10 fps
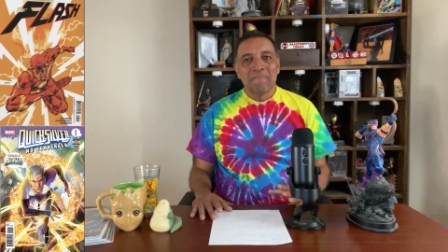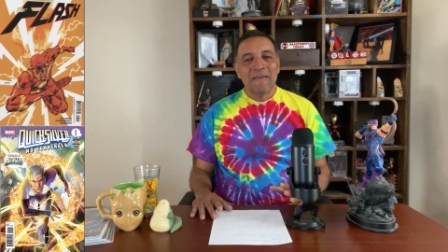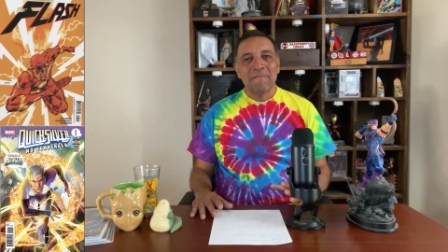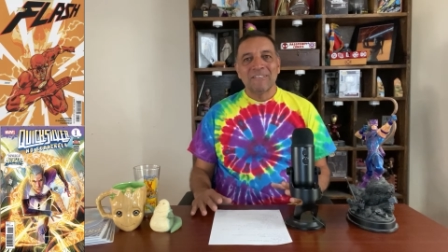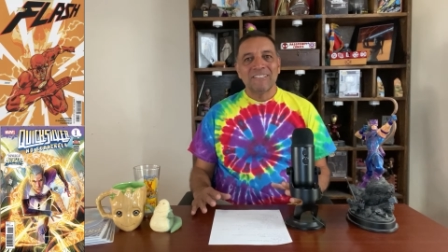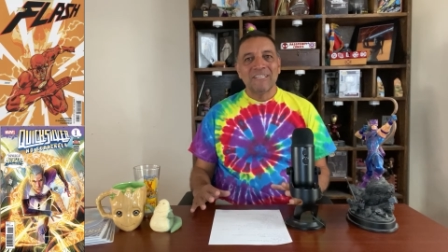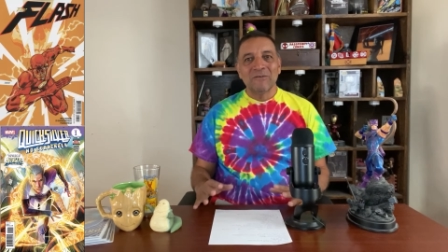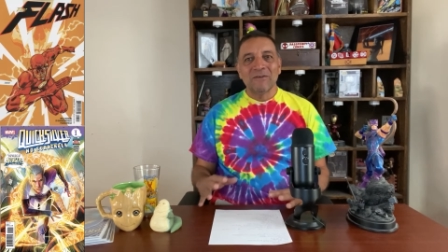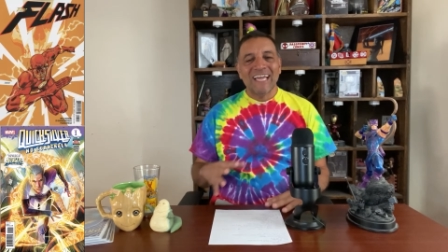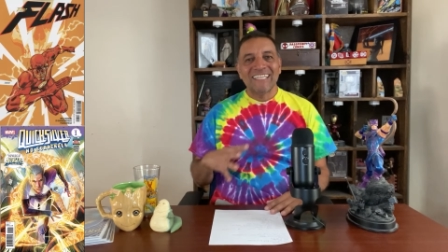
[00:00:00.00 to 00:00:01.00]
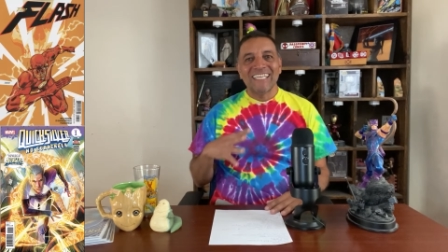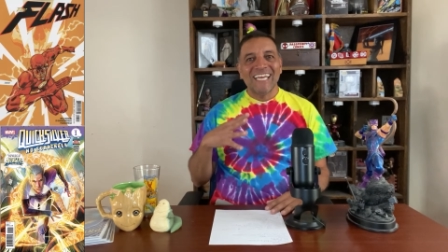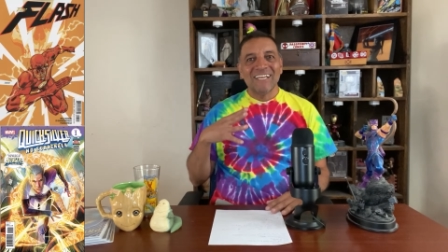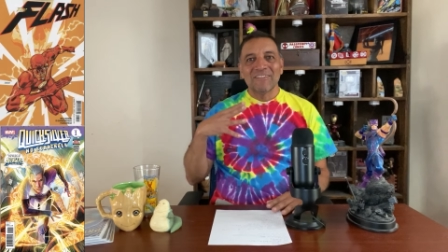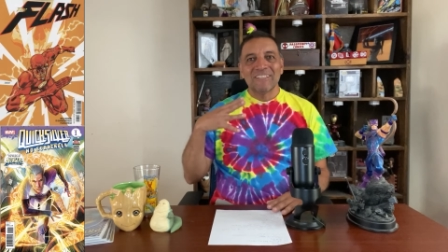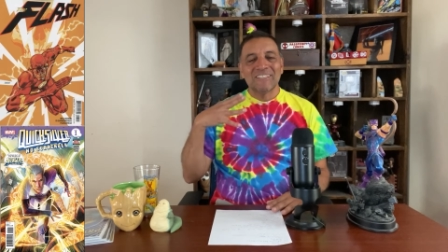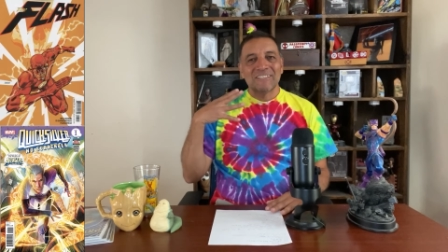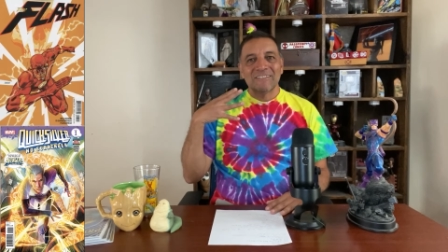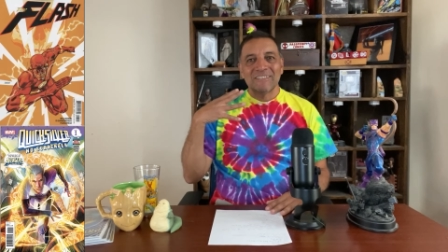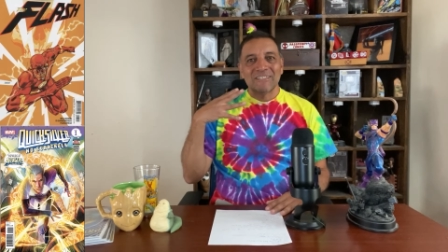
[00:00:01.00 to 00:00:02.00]
Maybe to see who at the end of
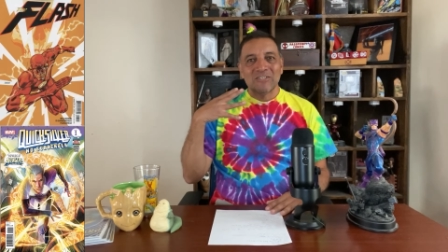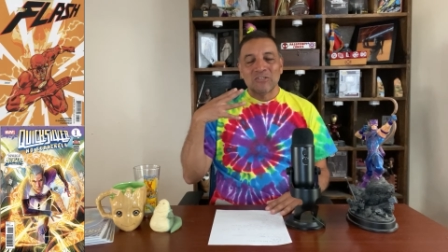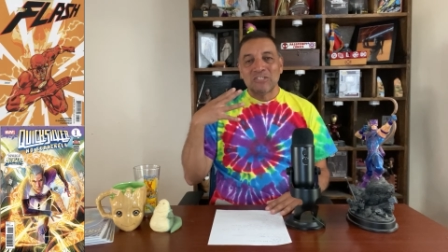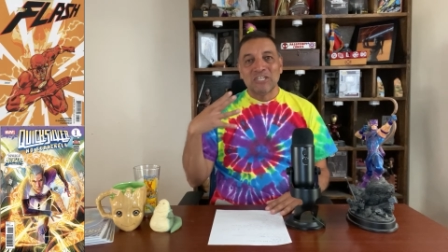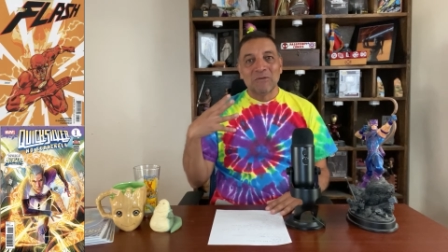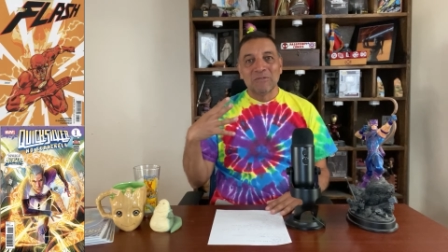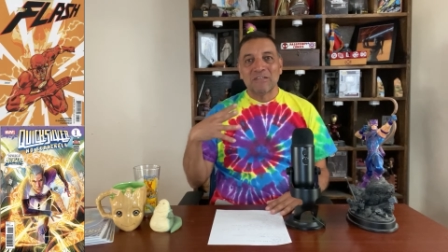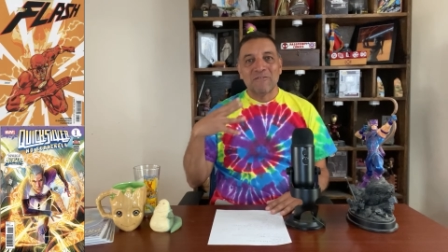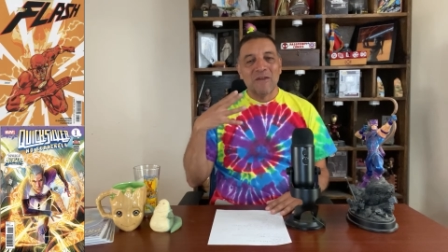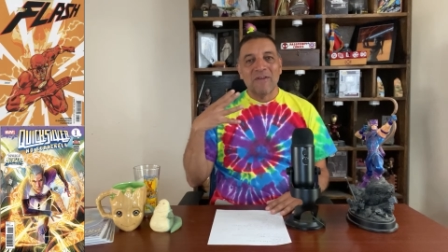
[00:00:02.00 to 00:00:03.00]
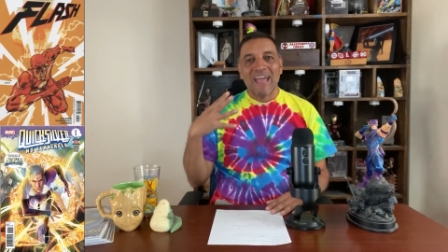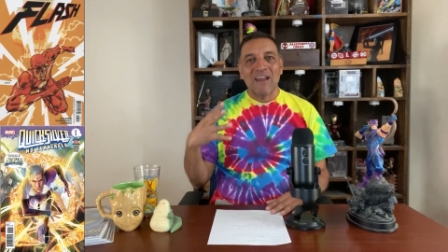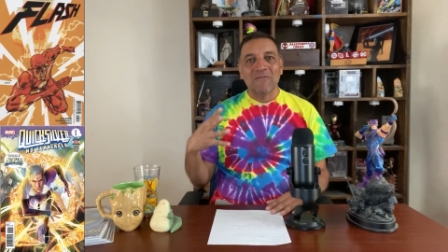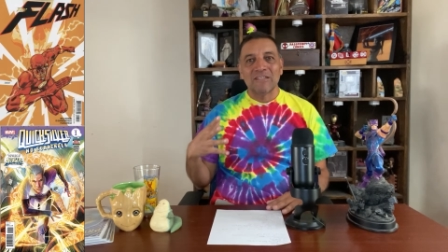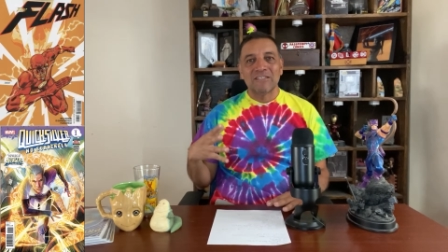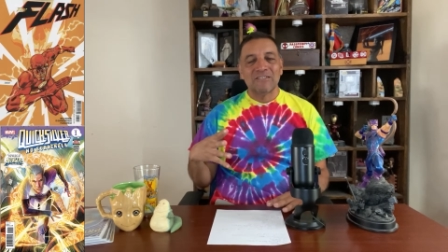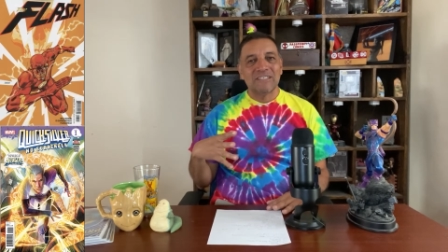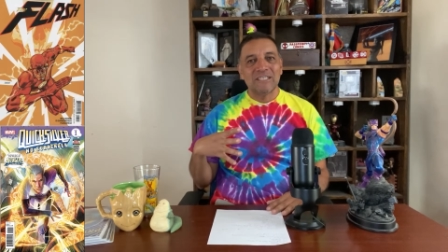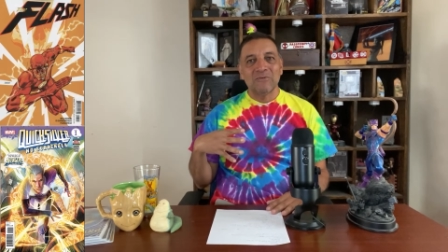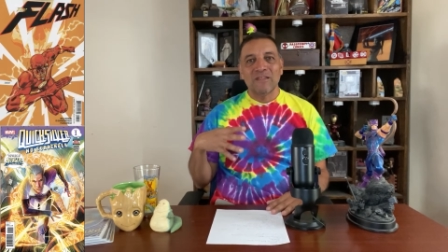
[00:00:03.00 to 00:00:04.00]
this their series, or if they ever had one, to
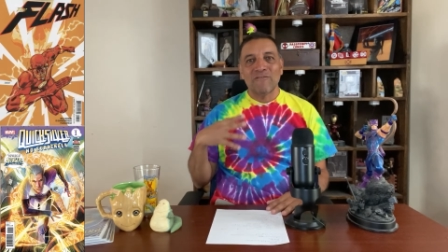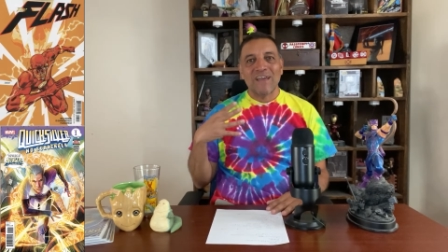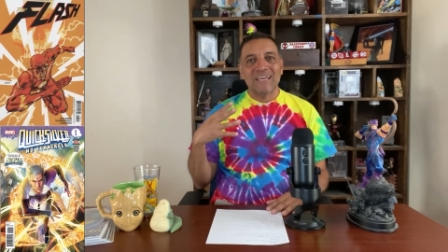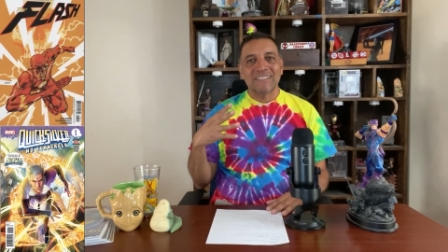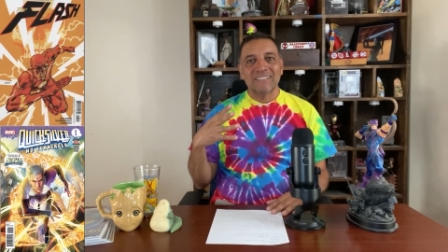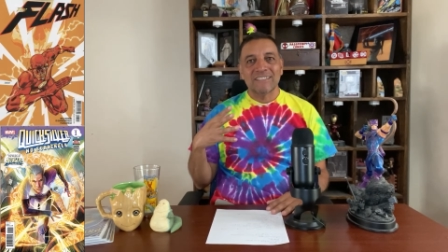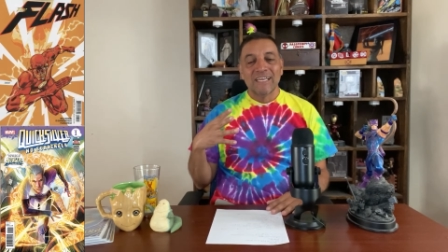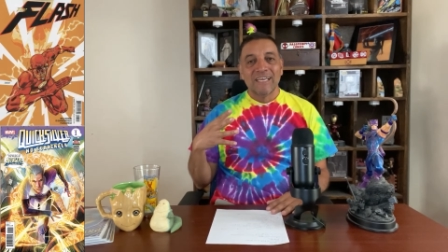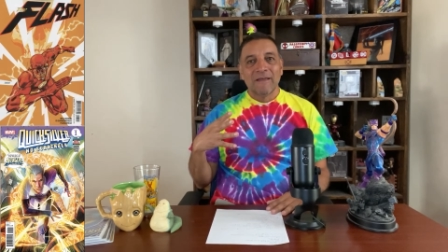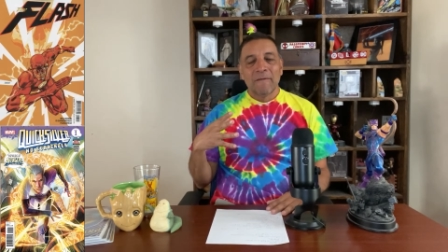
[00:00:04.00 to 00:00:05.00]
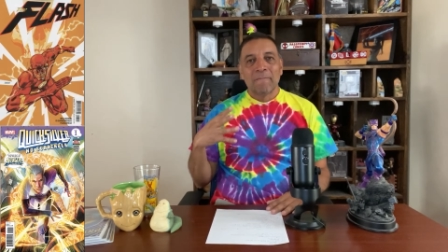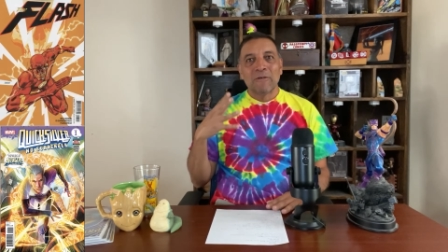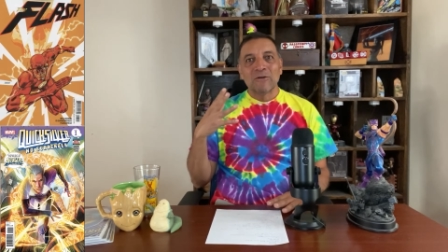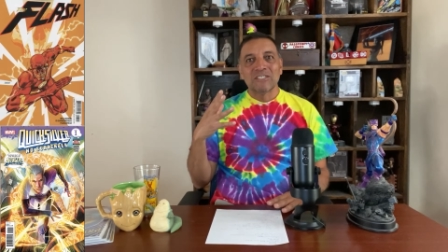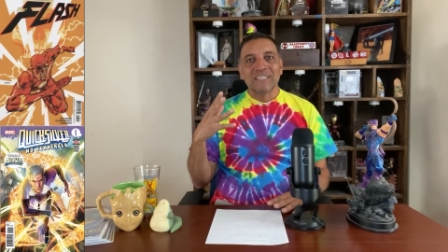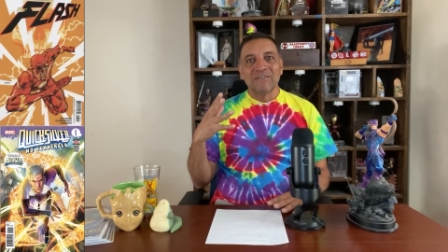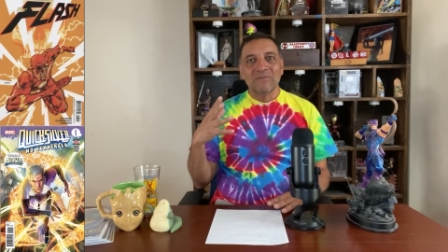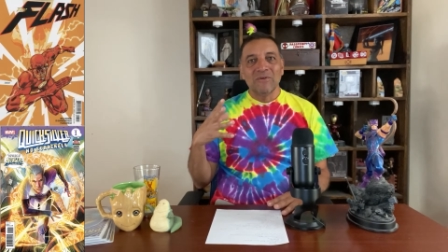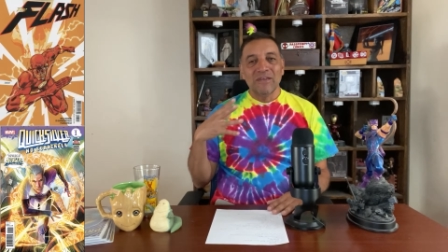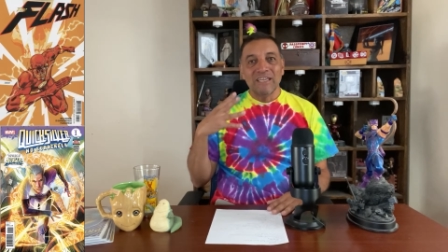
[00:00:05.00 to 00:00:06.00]
see who the fastest
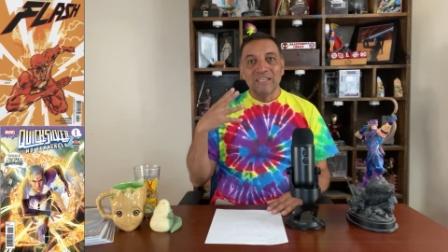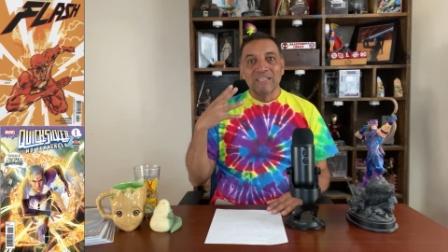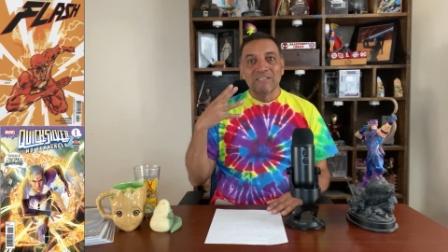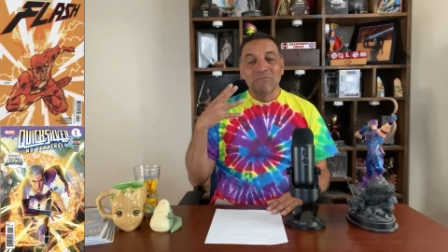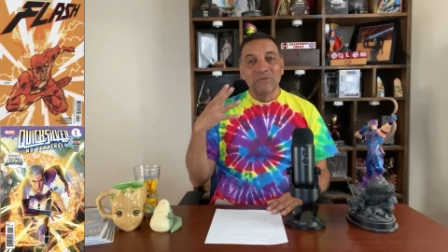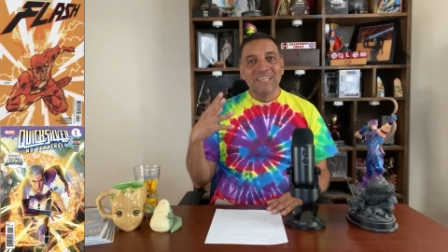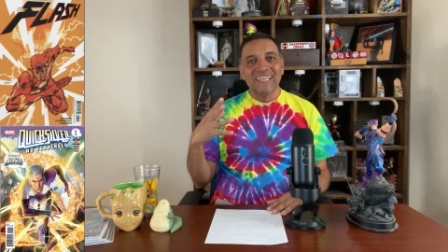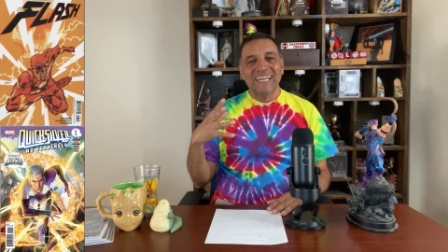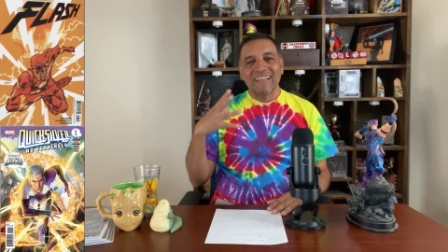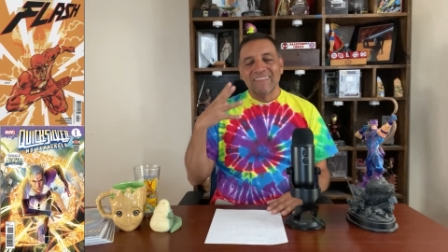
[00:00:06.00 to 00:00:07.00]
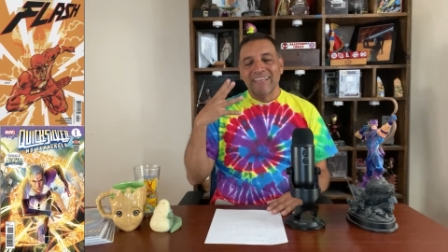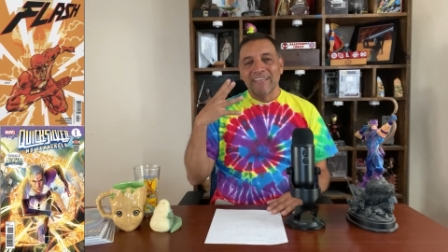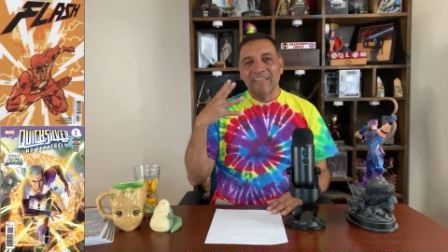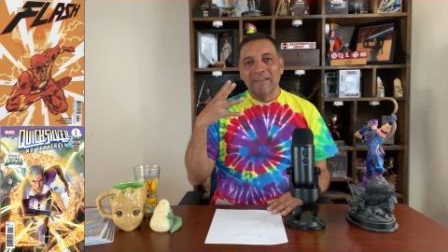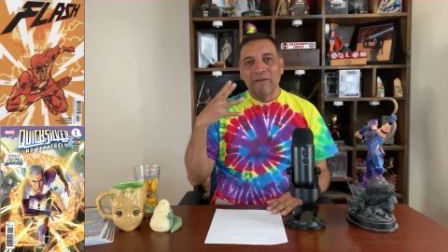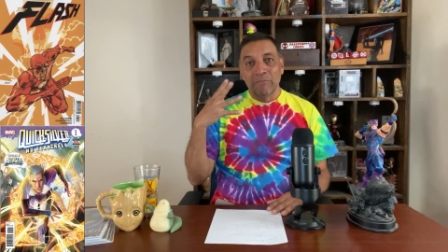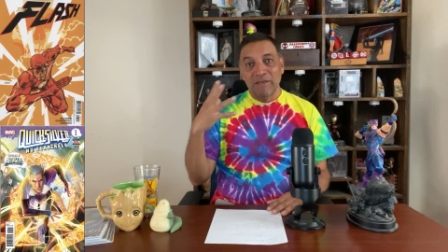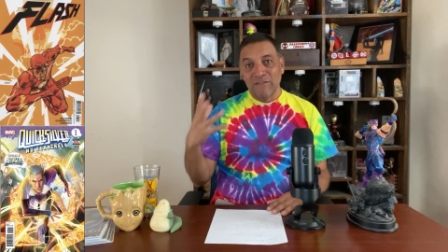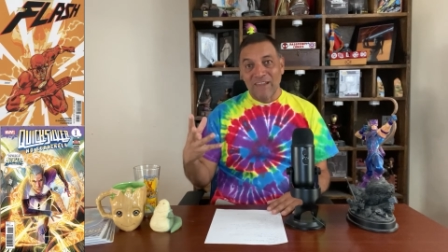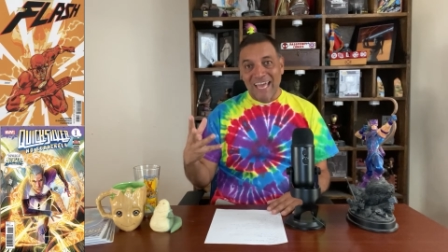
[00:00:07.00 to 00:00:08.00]
person is really. And I think it would
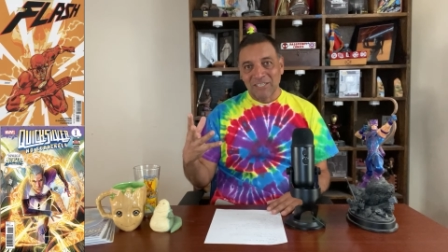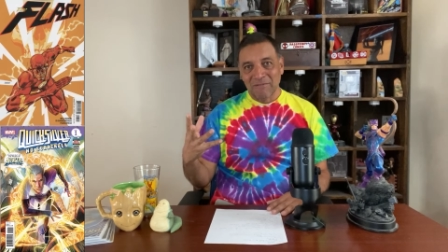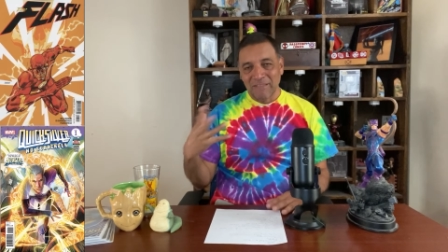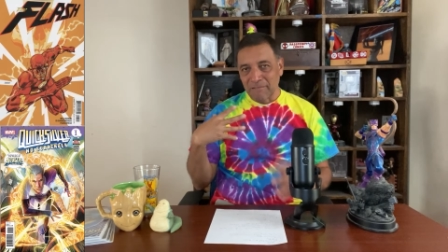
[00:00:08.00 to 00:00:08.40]
be the Flash.